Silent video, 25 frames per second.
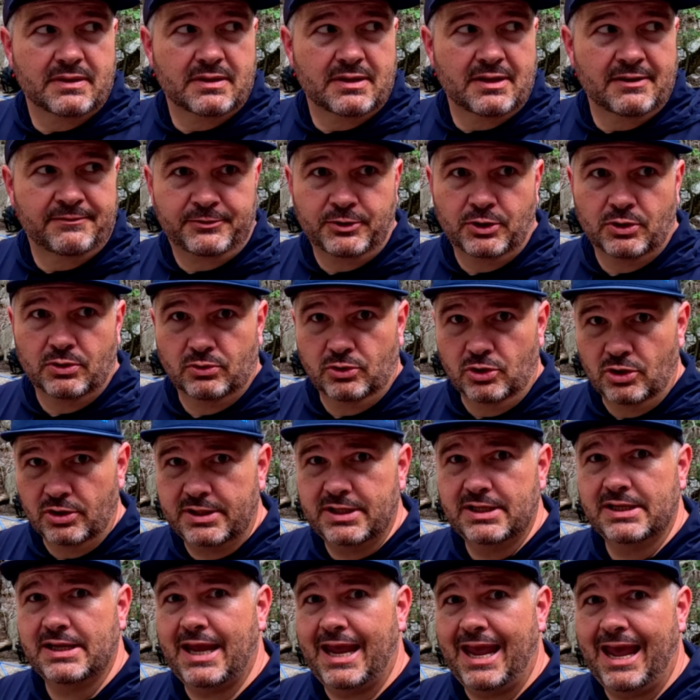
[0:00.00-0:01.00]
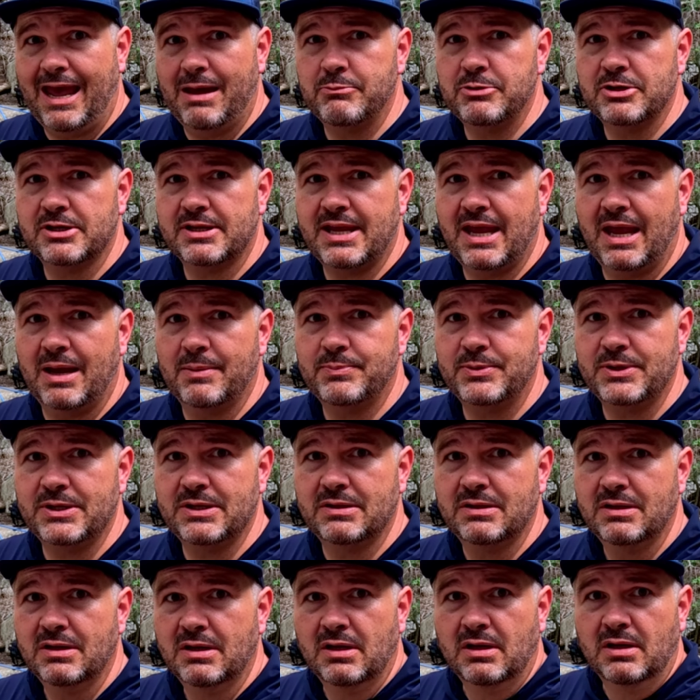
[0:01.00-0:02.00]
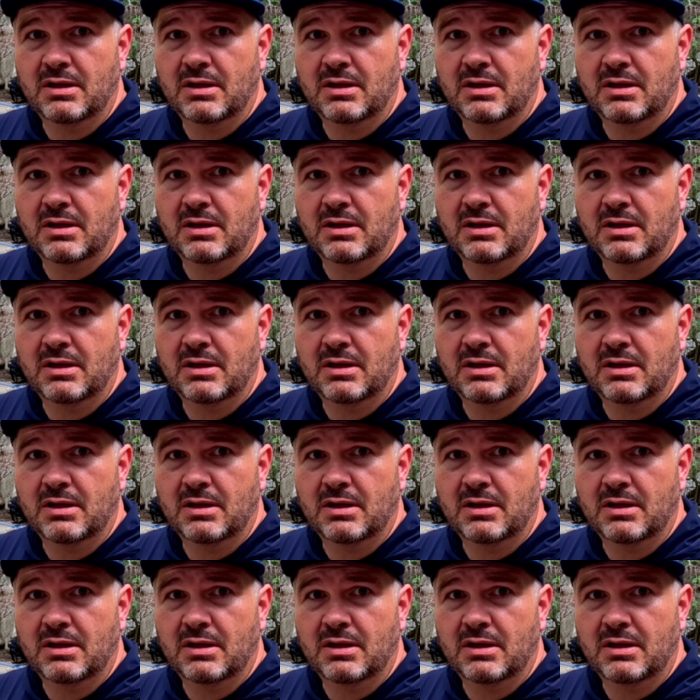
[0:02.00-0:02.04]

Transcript: if you're looking at hammock camping